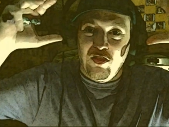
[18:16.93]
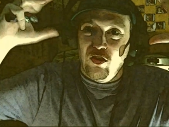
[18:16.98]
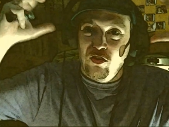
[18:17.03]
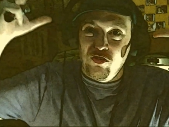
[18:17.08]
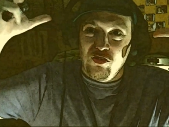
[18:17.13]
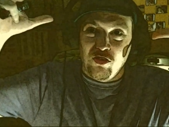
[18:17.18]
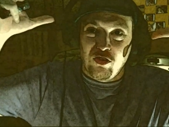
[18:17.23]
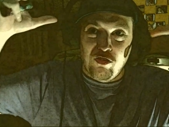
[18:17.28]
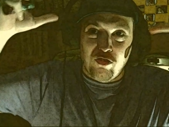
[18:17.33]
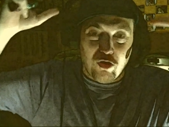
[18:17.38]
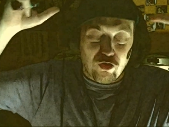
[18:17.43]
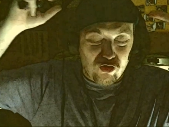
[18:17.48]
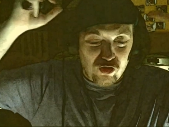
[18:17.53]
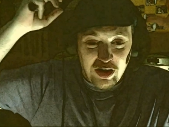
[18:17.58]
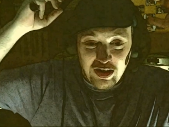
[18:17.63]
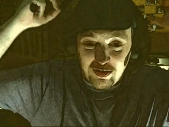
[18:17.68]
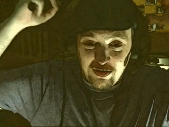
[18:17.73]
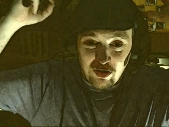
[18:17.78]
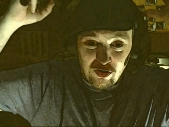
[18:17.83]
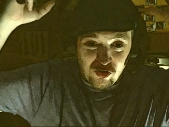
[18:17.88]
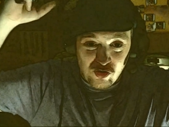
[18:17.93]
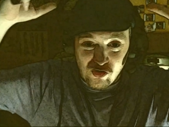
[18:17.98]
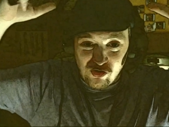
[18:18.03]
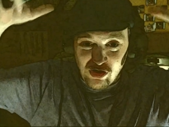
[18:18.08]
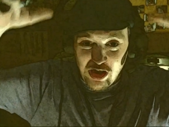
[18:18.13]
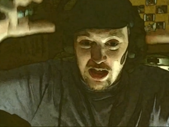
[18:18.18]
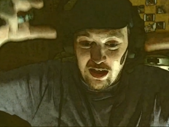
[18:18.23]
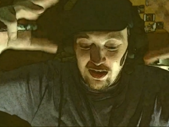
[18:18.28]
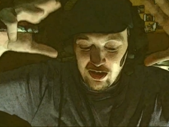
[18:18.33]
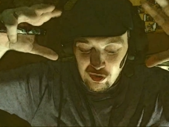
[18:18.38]
just the transition
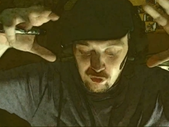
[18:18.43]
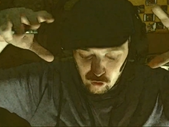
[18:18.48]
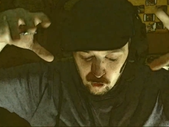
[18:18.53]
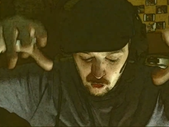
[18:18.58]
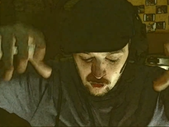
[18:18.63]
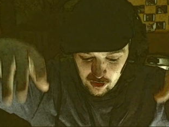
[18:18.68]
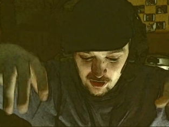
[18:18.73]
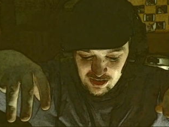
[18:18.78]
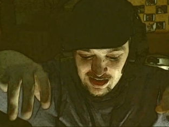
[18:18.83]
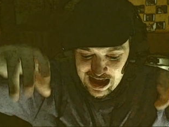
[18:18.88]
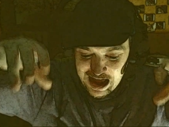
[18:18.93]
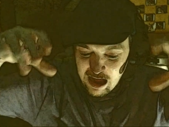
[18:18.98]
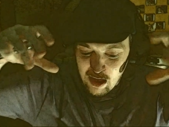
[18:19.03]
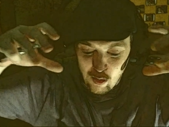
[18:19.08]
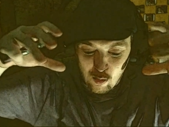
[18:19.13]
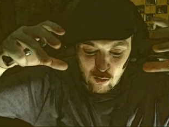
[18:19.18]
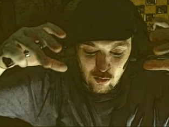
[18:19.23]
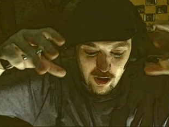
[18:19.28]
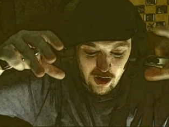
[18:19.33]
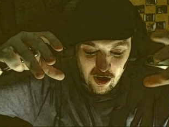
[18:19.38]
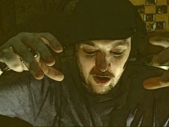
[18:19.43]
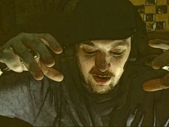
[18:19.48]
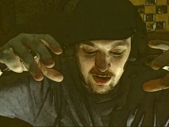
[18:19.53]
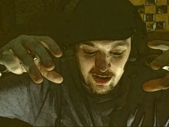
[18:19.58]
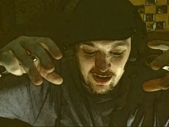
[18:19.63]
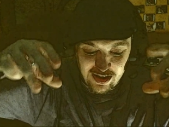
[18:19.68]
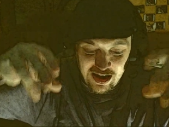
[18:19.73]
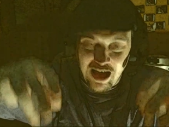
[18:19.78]
shot, he's looking down on it,